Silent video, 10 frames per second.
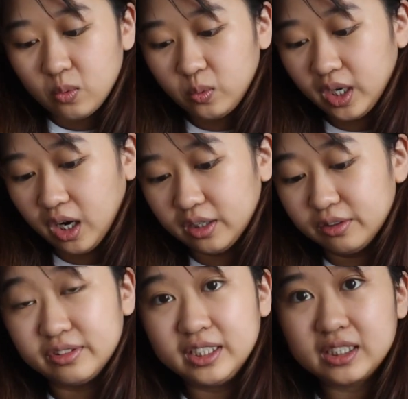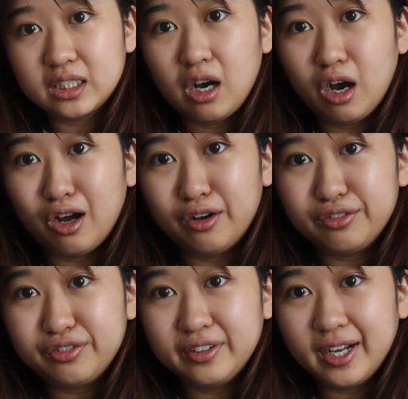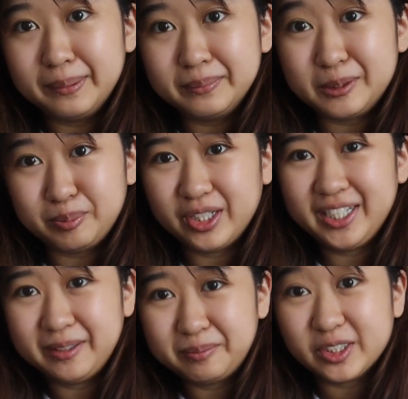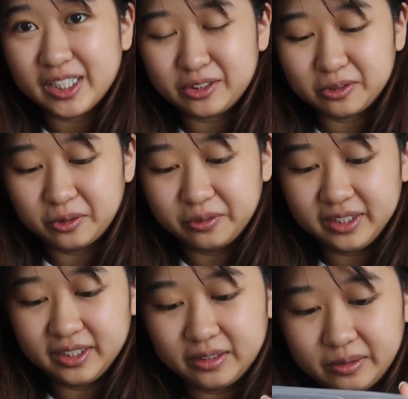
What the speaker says: we are at risk of spreading potential COVID,